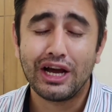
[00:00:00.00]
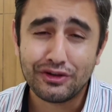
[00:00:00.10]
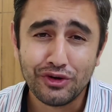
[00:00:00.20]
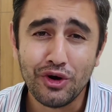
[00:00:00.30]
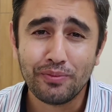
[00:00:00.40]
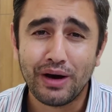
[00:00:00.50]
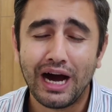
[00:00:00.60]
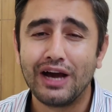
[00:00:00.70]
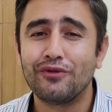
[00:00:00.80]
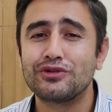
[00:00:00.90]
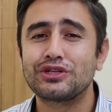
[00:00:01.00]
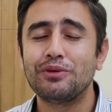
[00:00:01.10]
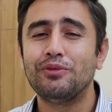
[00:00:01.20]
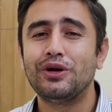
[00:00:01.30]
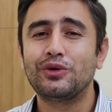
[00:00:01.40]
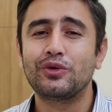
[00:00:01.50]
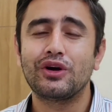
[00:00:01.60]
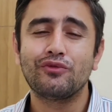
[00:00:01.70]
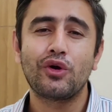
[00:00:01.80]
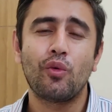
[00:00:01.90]
I hope I was able to
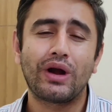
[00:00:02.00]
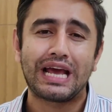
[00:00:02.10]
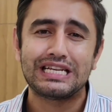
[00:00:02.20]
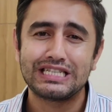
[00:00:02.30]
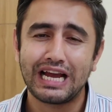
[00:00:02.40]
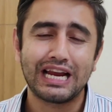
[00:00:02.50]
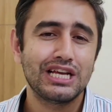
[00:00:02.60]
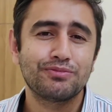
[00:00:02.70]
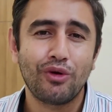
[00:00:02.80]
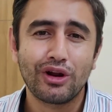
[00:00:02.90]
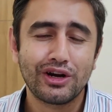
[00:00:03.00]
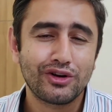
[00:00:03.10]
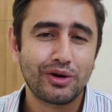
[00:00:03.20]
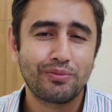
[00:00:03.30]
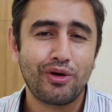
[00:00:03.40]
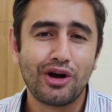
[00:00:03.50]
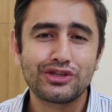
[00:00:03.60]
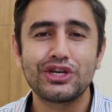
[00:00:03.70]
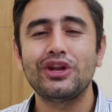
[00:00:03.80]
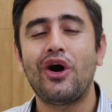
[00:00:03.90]
convey what exactly is Polkadot
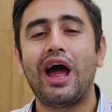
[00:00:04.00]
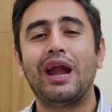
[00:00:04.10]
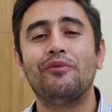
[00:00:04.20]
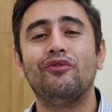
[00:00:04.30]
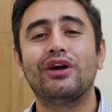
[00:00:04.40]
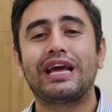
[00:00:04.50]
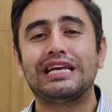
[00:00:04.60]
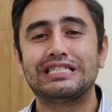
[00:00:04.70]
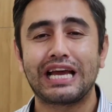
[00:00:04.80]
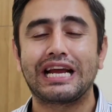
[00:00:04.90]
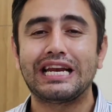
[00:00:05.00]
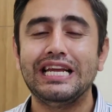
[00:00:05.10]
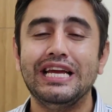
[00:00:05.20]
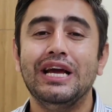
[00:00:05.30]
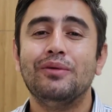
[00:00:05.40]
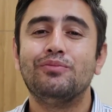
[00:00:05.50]
blockchain and what exactly